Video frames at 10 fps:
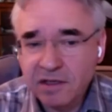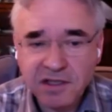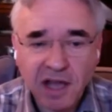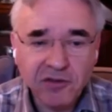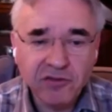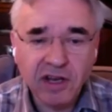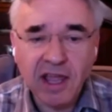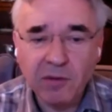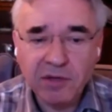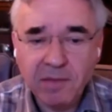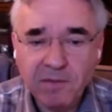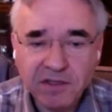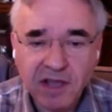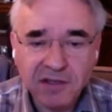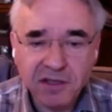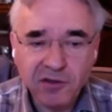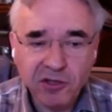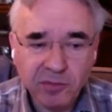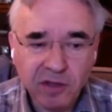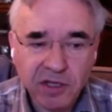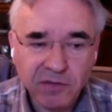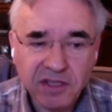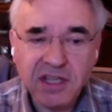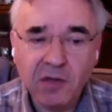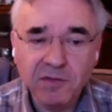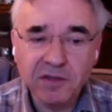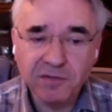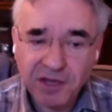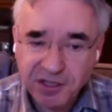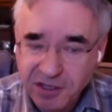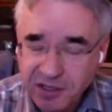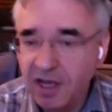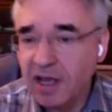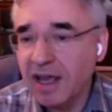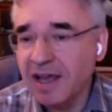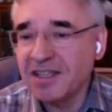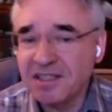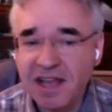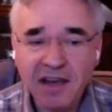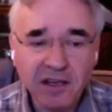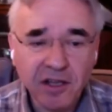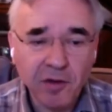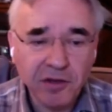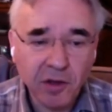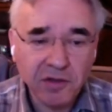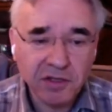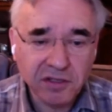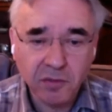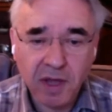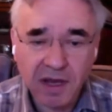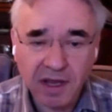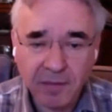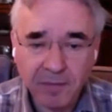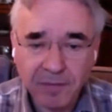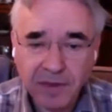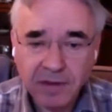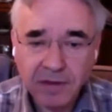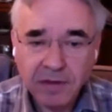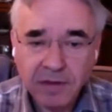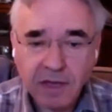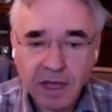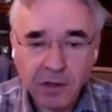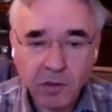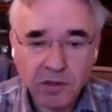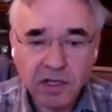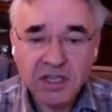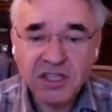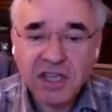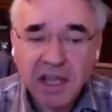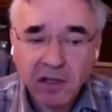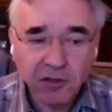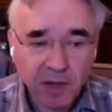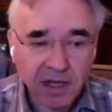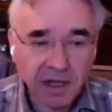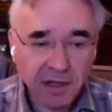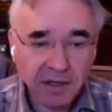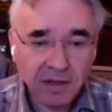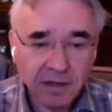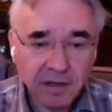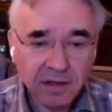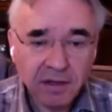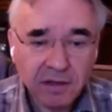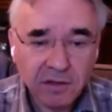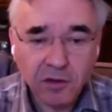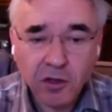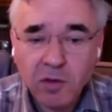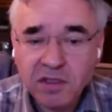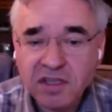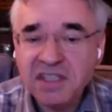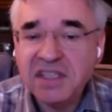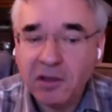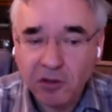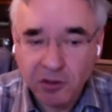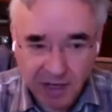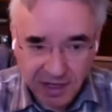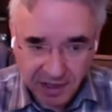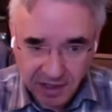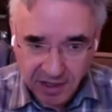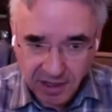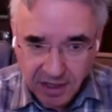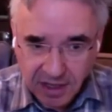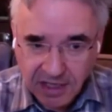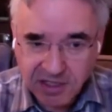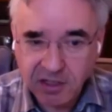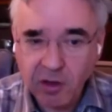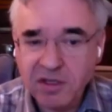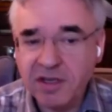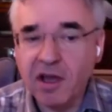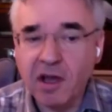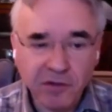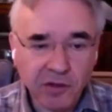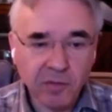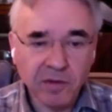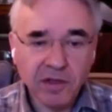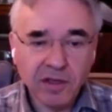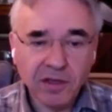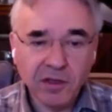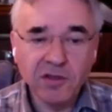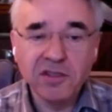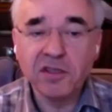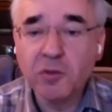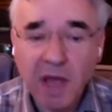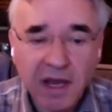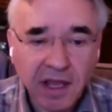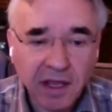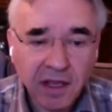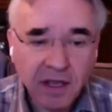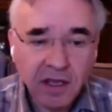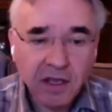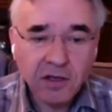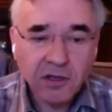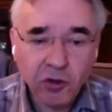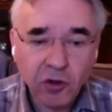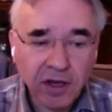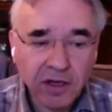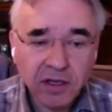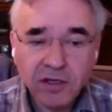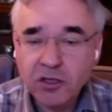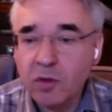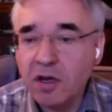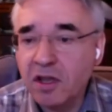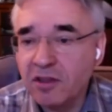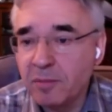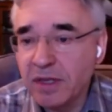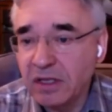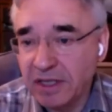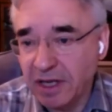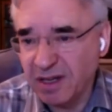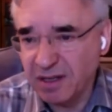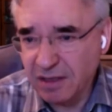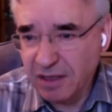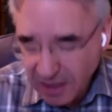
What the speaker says: the statutory language emphasizes suitability of a self-sufficient and standalone use as a dwelling. I use single dwelling, so use as a single dwelling excludes, in our view, use as a dwelling joined to another building.